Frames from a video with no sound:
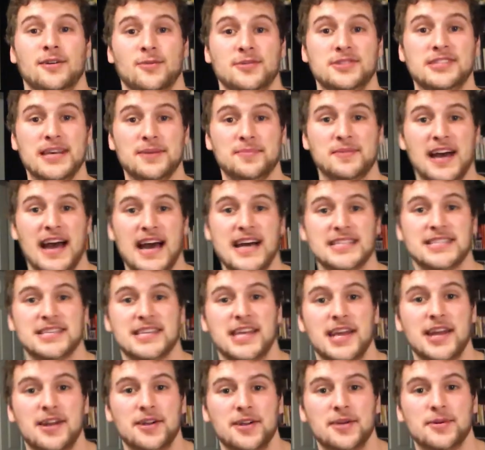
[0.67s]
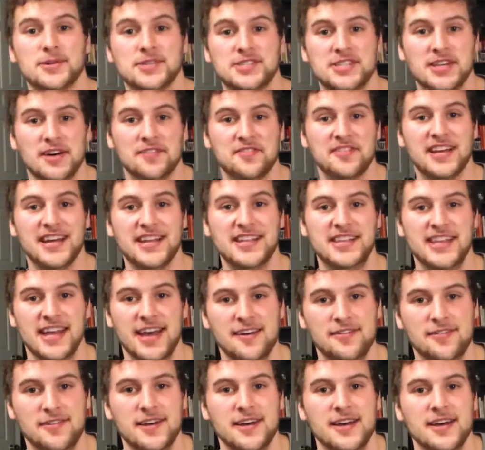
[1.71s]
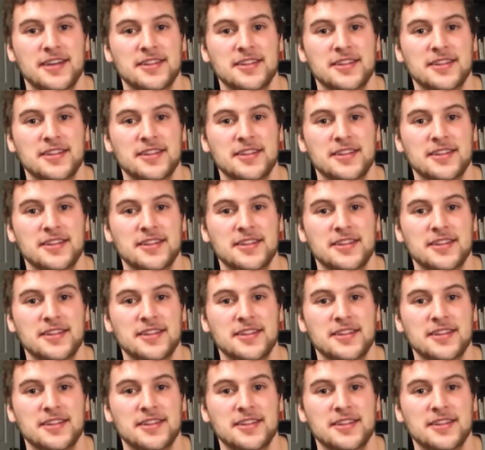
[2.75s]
What's up guys, Garrett here with Dev.